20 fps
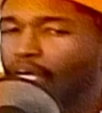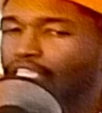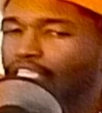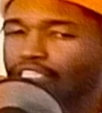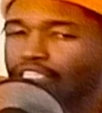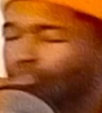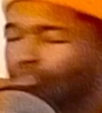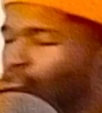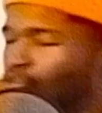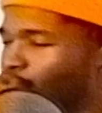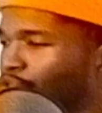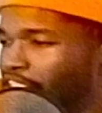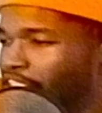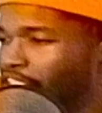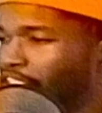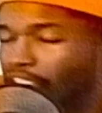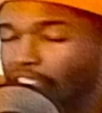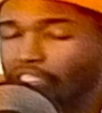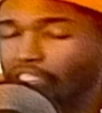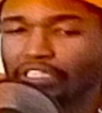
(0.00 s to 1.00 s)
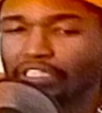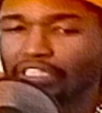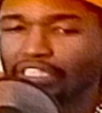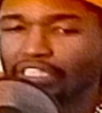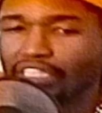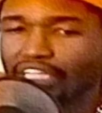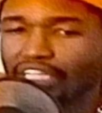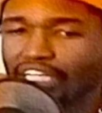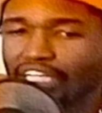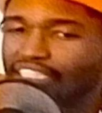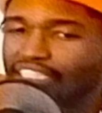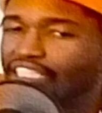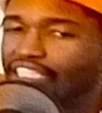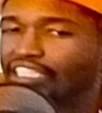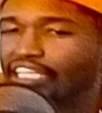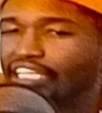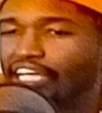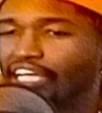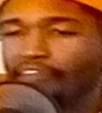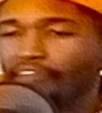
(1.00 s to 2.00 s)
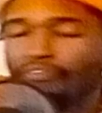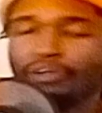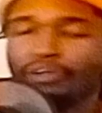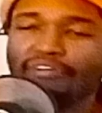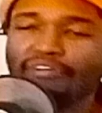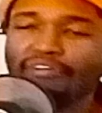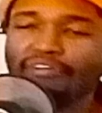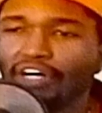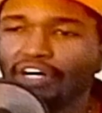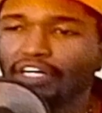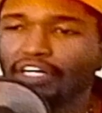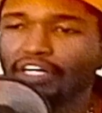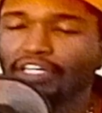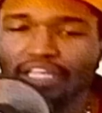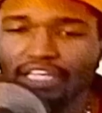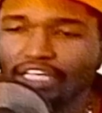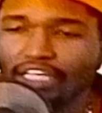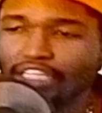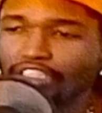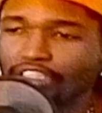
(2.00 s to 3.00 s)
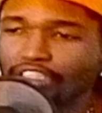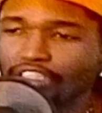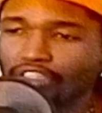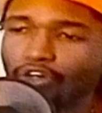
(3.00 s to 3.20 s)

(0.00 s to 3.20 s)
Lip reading: is greener, because it never the fuck is. Or